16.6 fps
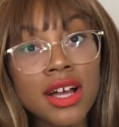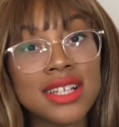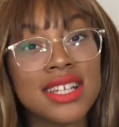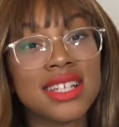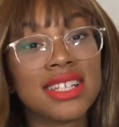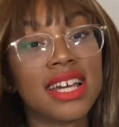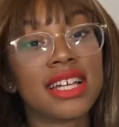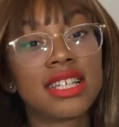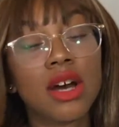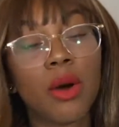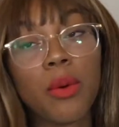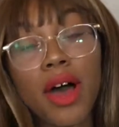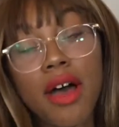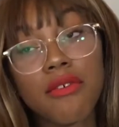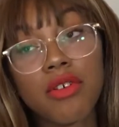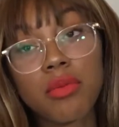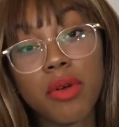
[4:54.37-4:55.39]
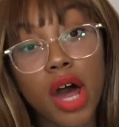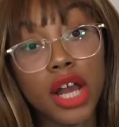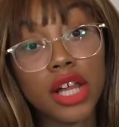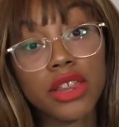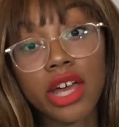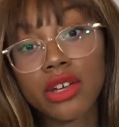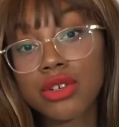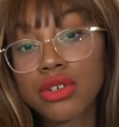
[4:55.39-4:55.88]
because it takes out whatever
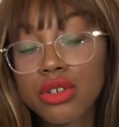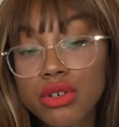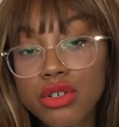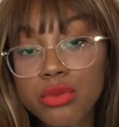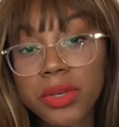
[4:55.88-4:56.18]
product that you use,